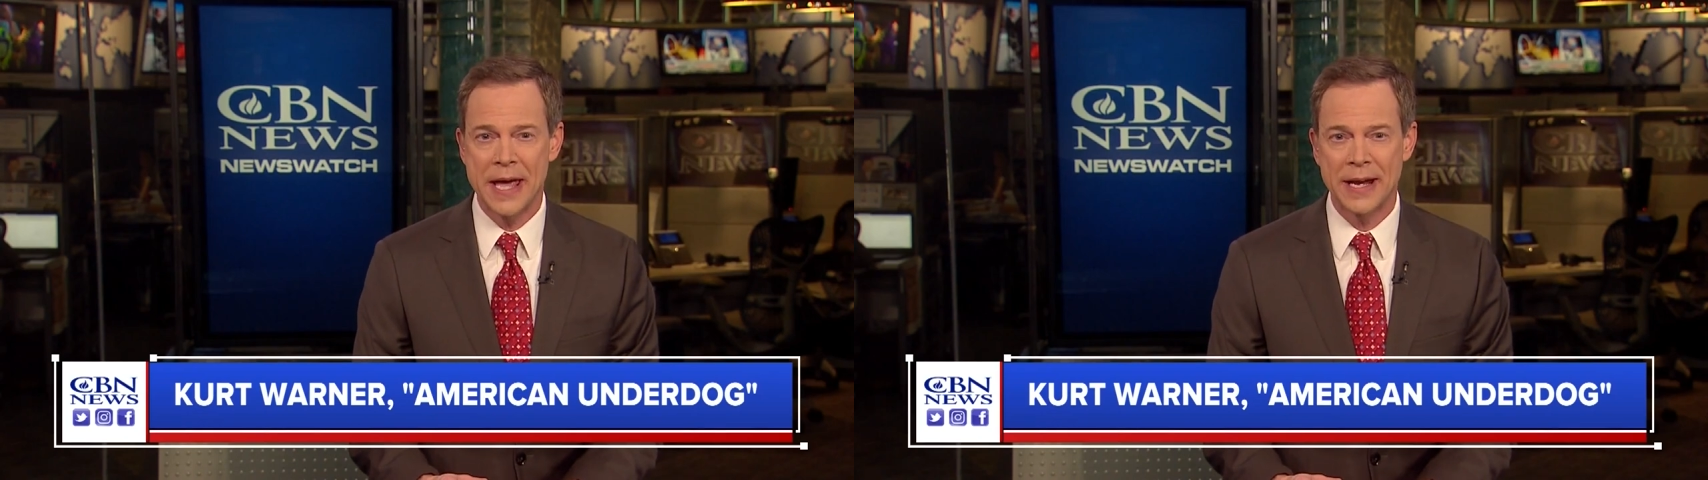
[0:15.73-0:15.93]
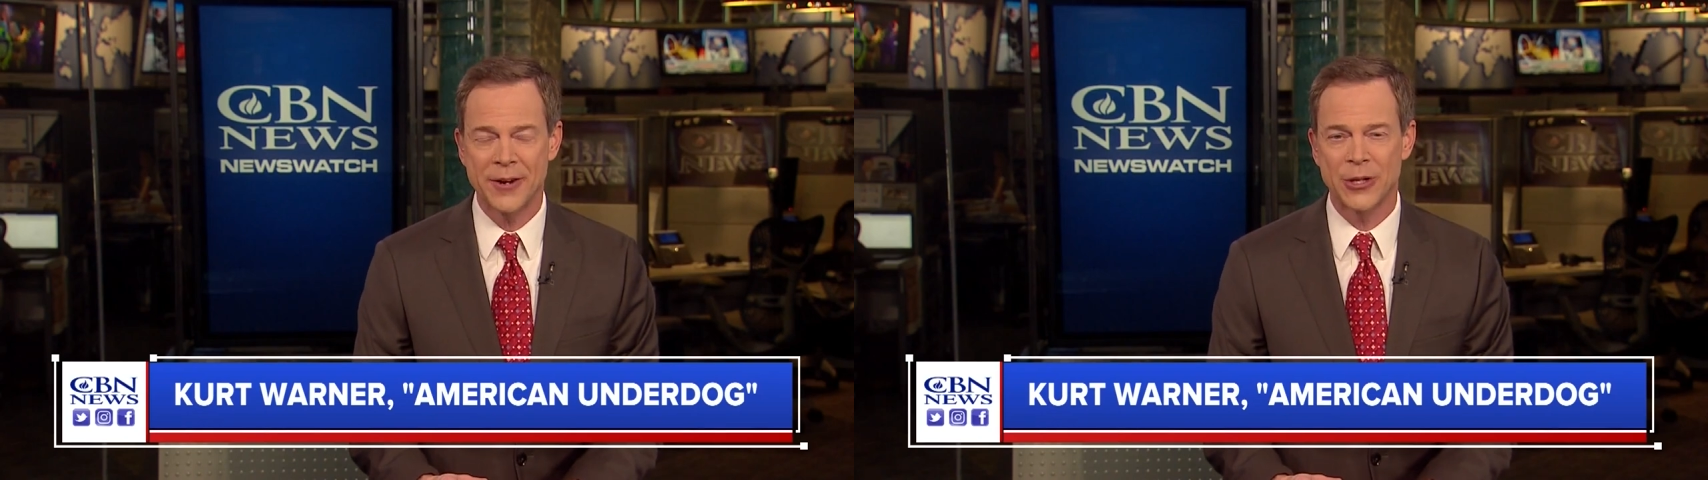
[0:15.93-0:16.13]

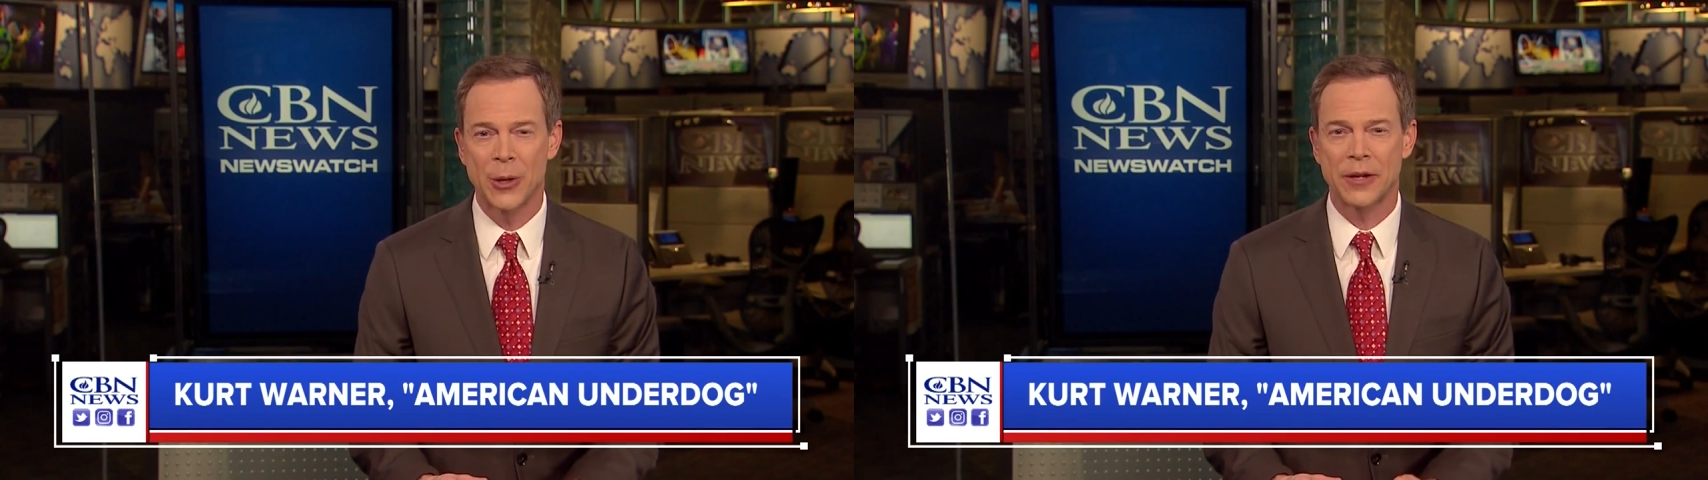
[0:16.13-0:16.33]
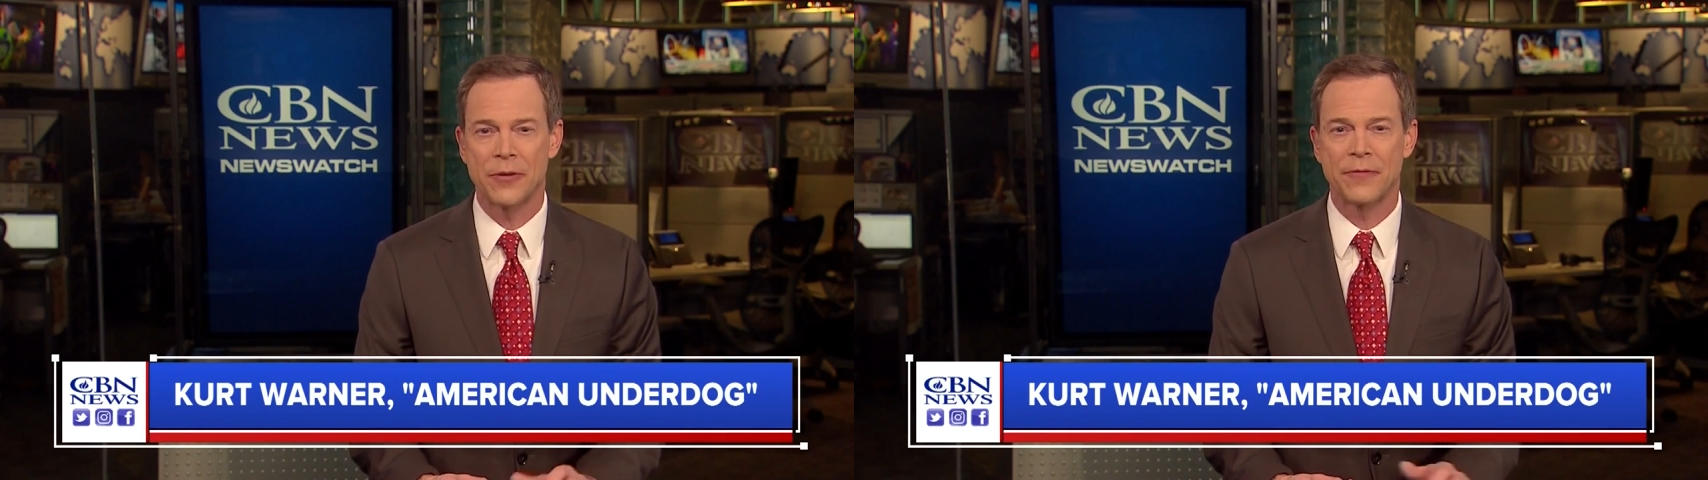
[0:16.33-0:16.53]
And here's a
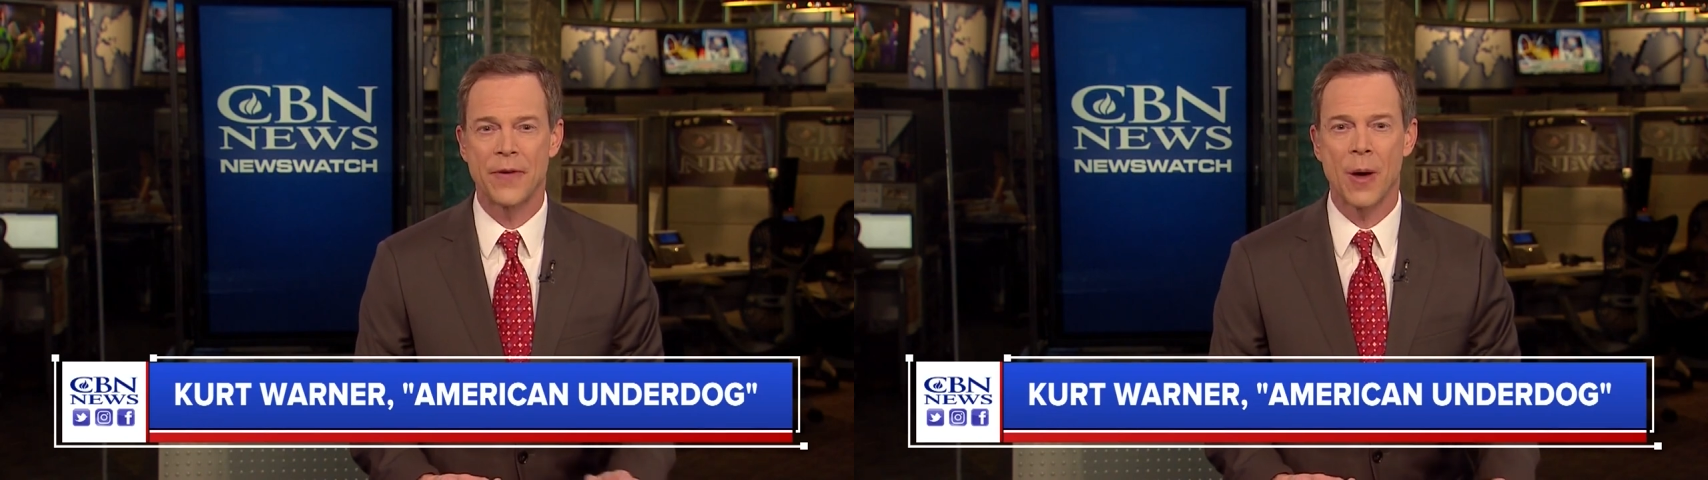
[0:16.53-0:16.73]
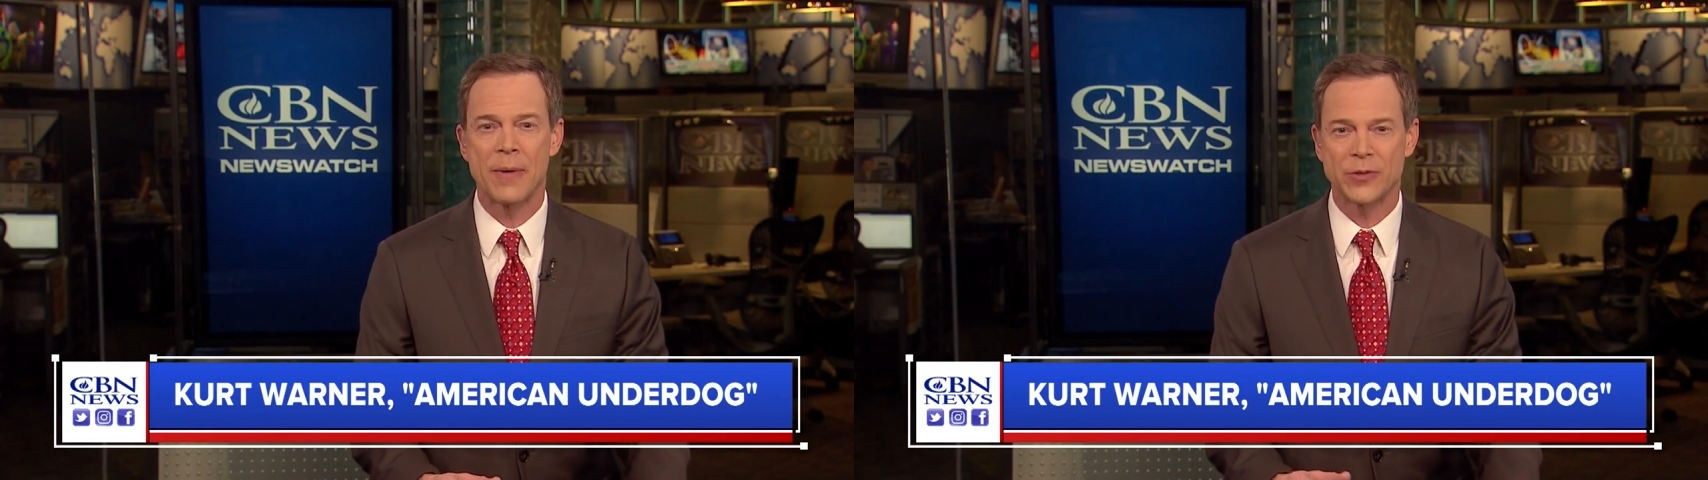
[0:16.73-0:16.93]
look at the
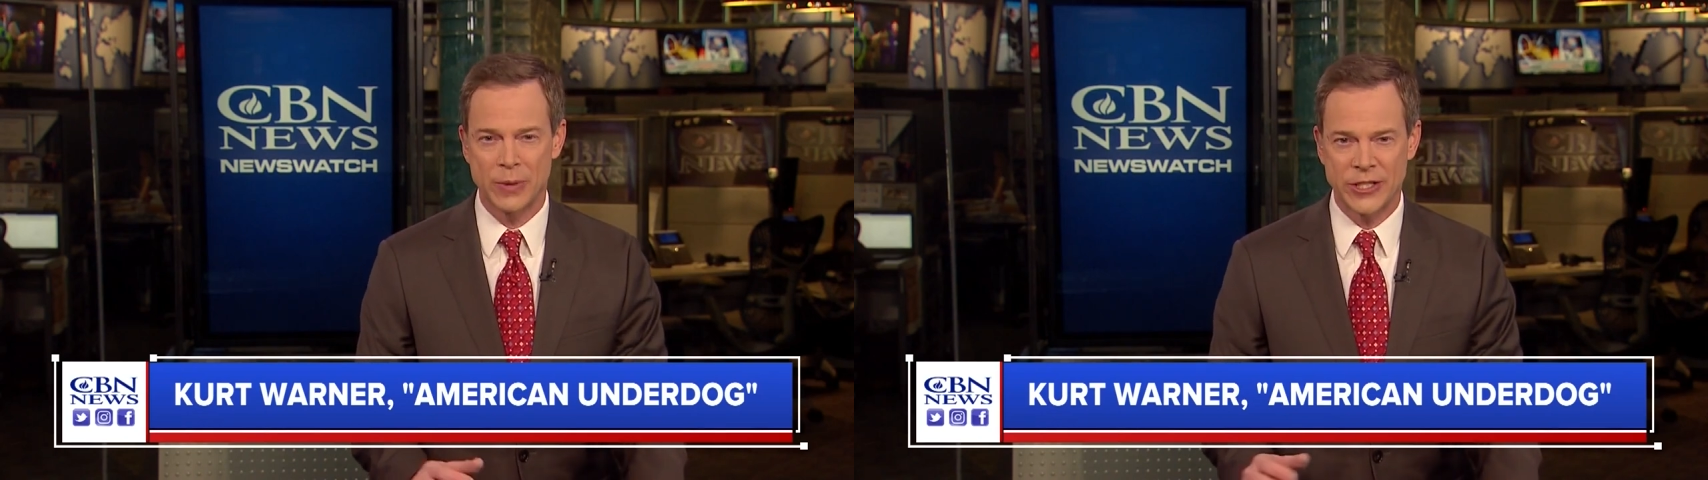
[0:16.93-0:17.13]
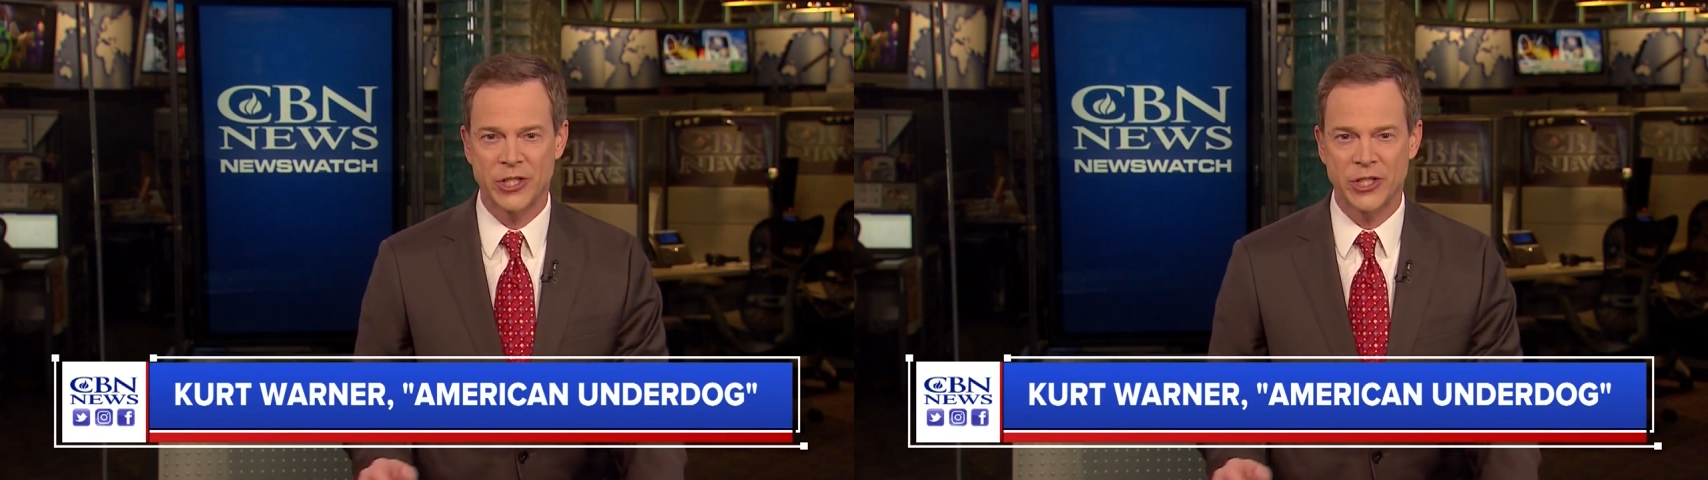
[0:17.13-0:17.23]
film as we